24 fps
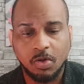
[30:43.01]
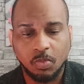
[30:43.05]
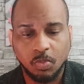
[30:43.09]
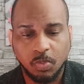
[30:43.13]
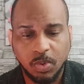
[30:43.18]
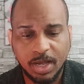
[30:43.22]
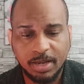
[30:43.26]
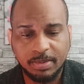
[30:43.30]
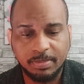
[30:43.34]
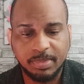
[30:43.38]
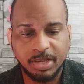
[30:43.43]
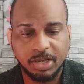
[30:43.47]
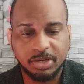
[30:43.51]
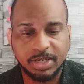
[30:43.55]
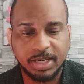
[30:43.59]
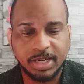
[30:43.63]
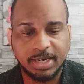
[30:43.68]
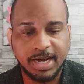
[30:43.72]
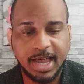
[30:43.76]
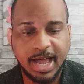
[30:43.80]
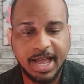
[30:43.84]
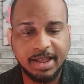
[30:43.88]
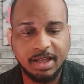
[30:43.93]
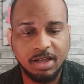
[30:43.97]

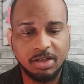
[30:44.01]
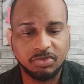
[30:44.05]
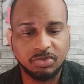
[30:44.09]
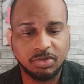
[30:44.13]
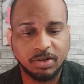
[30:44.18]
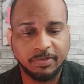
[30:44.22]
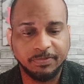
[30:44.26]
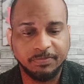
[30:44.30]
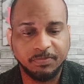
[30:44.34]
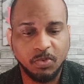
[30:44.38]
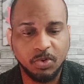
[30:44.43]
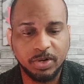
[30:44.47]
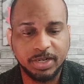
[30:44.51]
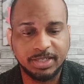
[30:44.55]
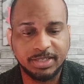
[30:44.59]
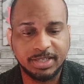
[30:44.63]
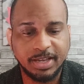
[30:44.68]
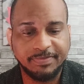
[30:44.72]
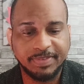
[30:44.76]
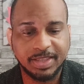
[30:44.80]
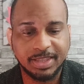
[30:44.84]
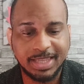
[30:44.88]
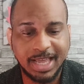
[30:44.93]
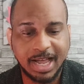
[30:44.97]

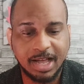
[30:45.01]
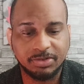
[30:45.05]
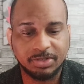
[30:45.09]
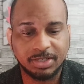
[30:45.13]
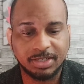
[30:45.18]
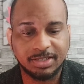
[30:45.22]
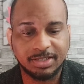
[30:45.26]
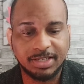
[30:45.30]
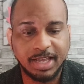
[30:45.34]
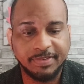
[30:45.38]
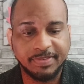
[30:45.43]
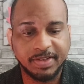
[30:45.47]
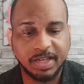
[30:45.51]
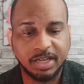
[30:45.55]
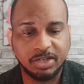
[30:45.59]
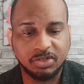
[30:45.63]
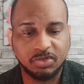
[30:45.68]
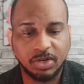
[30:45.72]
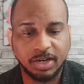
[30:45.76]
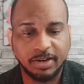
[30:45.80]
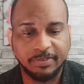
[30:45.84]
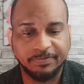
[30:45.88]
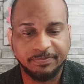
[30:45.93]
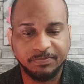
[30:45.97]

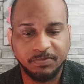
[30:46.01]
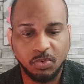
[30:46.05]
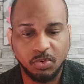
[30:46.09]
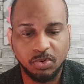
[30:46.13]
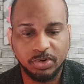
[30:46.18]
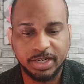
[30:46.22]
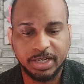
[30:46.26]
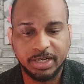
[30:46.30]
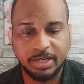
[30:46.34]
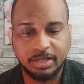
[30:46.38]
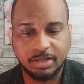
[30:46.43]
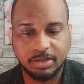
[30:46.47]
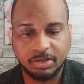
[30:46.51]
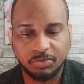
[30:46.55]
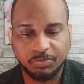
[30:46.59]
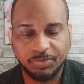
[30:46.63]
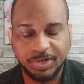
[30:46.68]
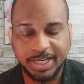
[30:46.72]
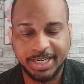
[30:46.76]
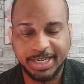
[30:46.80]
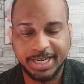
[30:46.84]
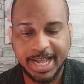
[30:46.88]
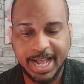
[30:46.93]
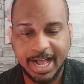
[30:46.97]

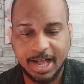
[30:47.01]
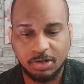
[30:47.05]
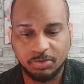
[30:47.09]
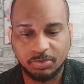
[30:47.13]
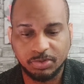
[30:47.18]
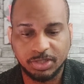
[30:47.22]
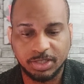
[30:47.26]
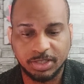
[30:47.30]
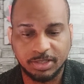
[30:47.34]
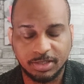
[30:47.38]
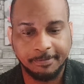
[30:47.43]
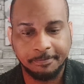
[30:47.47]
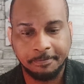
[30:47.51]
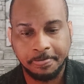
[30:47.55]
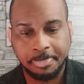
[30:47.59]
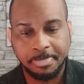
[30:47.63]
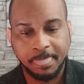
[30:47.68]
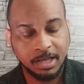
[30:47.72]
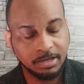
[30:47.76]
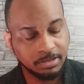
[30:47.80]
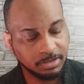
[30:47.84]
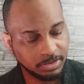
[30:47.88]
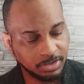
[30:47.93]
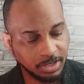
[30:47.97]
1,947,743 ounces.
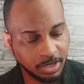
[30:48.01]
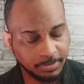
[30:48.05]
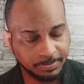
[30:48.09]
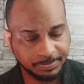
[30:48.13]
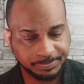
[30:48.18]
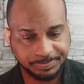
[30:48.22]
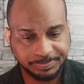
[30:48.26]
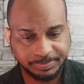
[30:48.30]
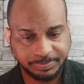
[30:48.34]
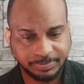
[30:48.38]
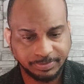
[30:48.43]
So,